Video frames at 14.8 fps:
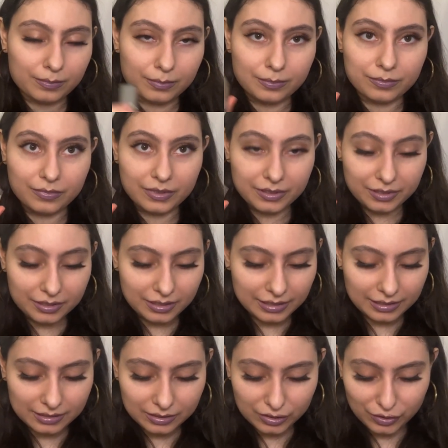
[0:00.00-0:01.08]
very
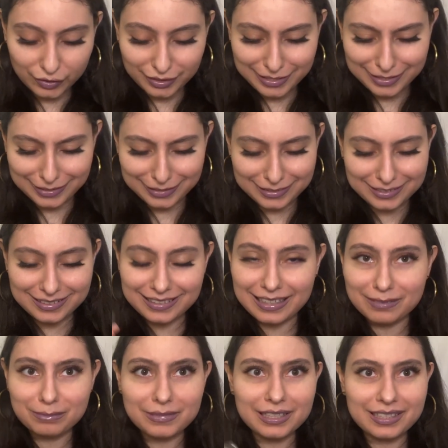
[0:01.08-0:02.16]
nice. Okay,
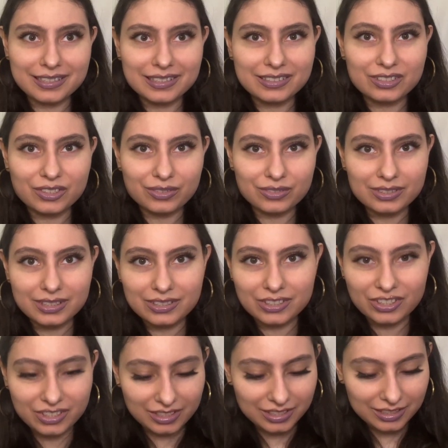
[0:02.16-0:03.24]
I'm glad I chose this
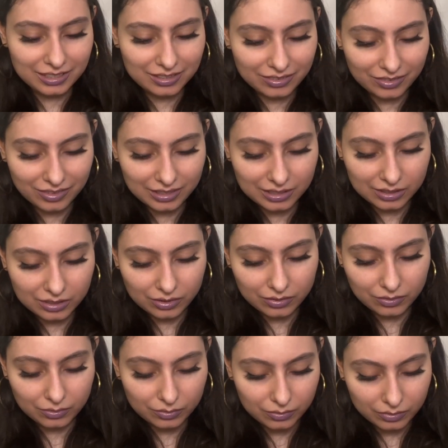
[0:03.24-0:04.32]
shade. Okay,
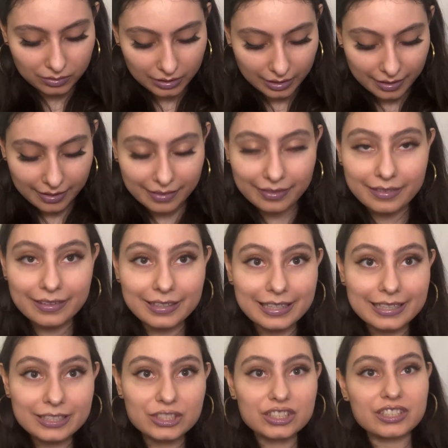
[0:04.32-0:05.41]
so the
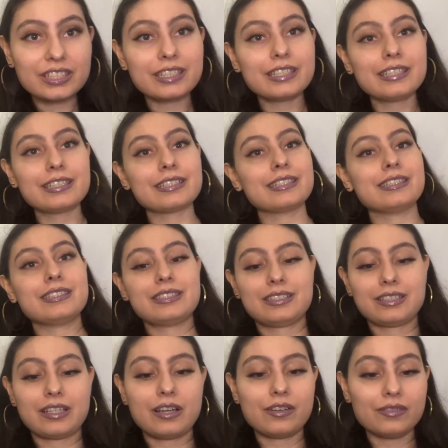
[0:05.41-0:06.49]
next shade is
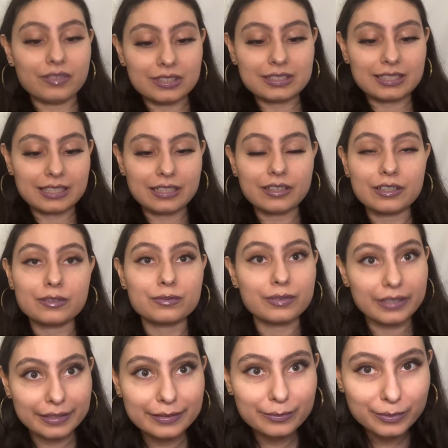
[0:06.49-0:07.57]
obviously a
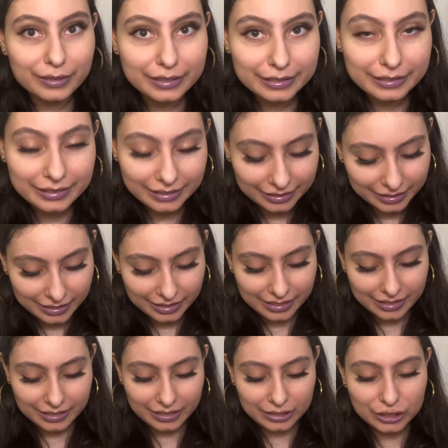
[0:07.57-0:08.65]
red one.
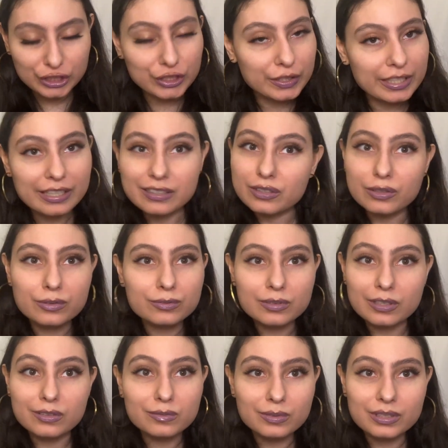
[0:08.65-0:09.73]
You can't go
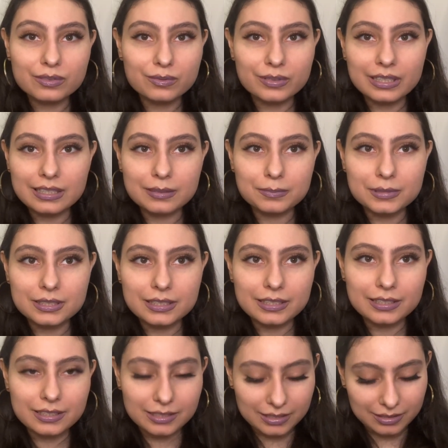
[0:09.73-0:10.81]
wrong with red
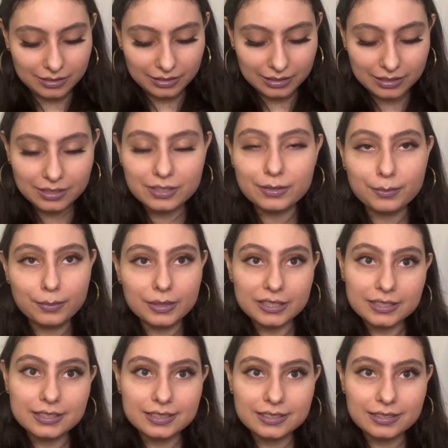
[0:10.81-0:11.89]
lipstick. It's a
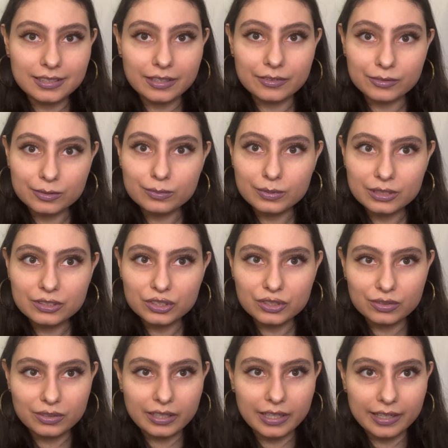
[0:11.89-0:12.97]
must. Everyone
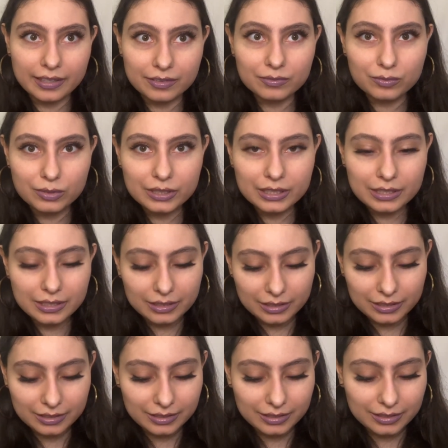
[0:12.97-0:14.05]
should have one.
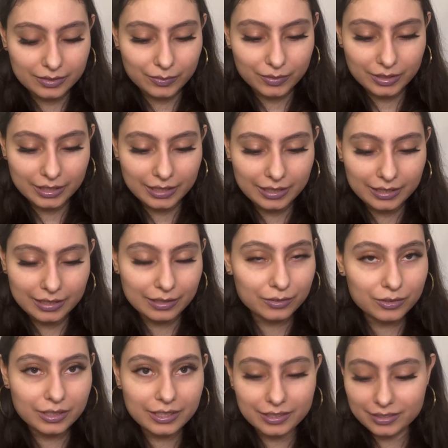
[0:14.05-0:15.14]
Okay, I
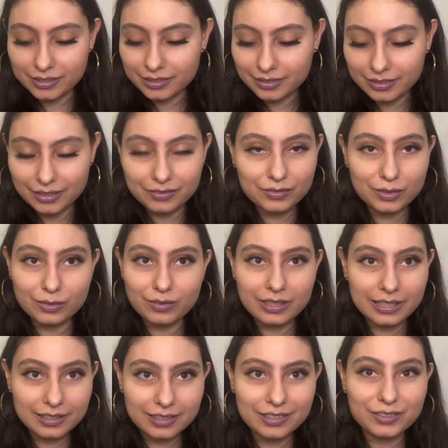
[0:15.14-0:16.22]
don't care if you don't
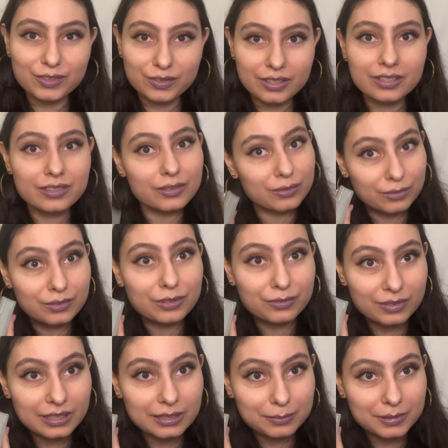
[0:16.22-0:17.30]
like it, you need to own a
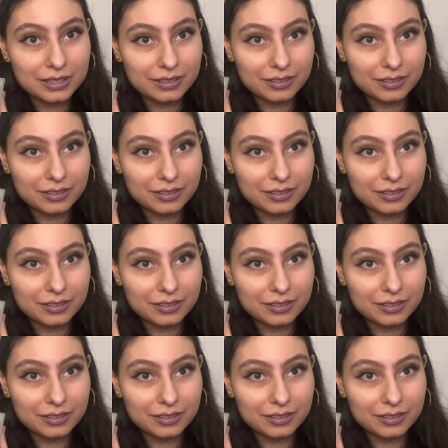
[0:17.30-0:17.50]
red lipstick,